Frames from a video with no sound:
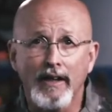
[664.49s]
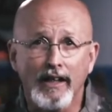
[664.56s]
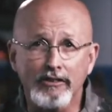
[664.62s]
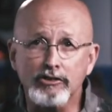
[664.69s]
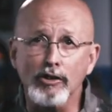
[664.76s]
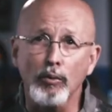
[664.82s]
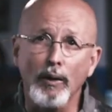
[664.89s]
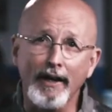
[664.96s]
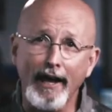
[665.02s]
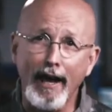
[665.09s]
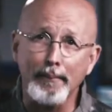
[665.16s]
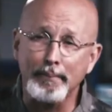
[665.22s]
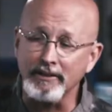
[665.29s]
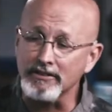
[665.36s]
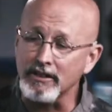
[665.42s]
And so what
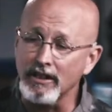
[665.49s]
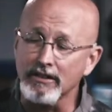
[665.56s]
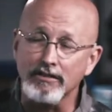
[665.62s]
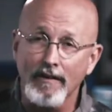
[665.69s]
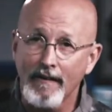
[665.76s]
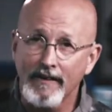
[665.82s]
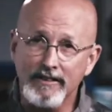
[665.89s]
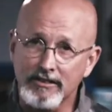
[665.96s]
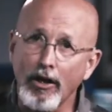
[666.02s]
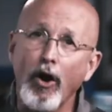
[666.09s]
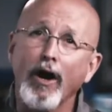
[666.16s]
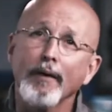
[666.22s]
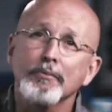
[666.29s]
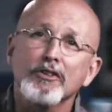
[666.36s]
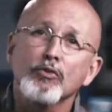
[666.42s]
happens is his
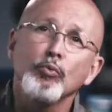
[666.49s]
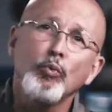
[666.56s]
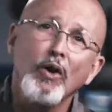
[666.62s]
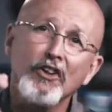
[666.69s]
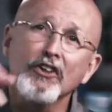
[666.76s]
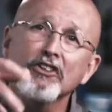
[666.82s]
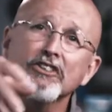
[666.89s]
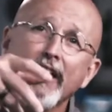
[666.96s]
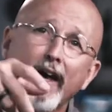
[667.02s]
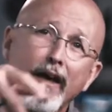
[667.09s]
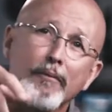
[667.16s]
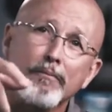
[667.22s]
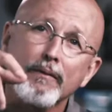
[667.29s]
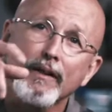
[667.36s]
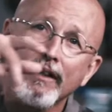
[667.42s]
arm just withers up.